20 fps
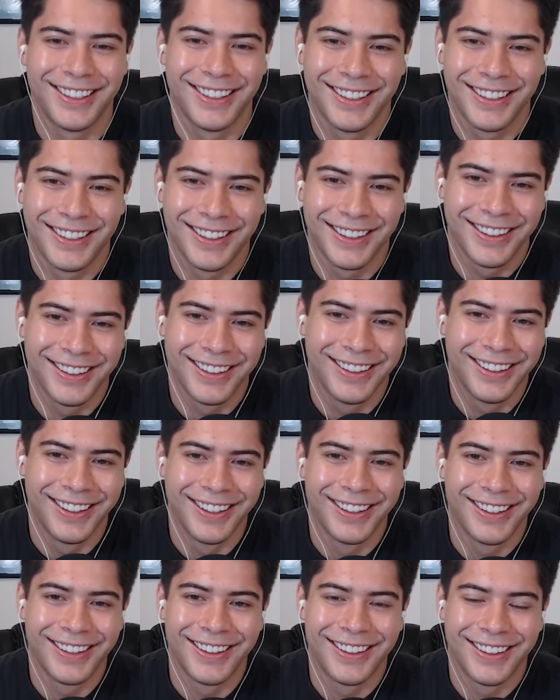
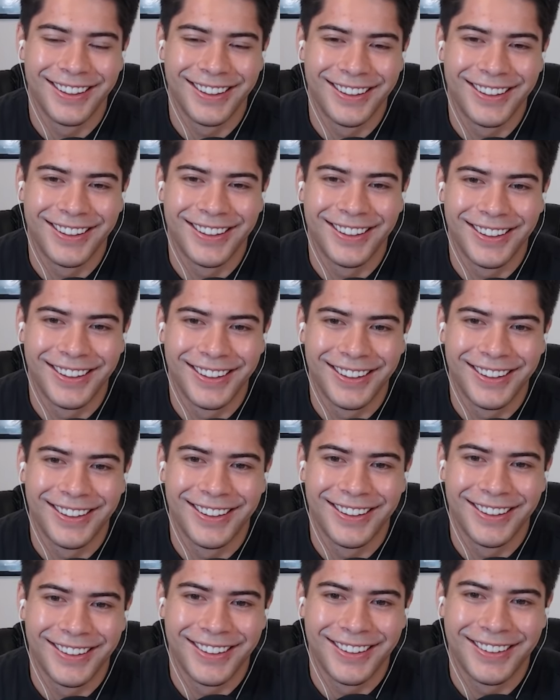
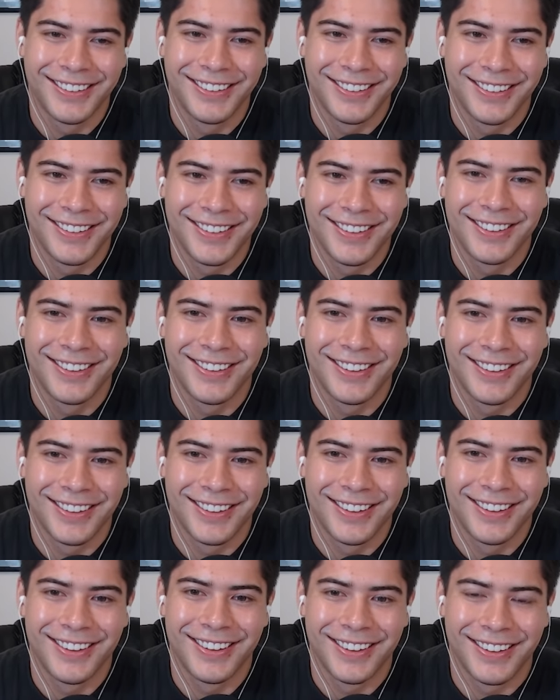
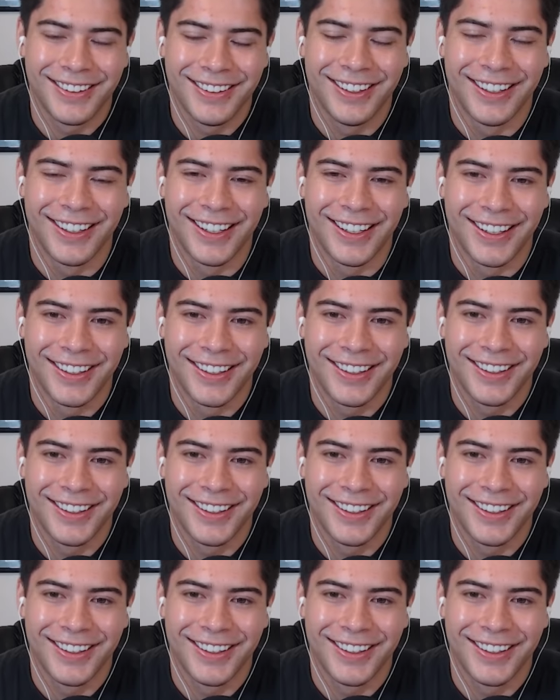This person isn't speaking.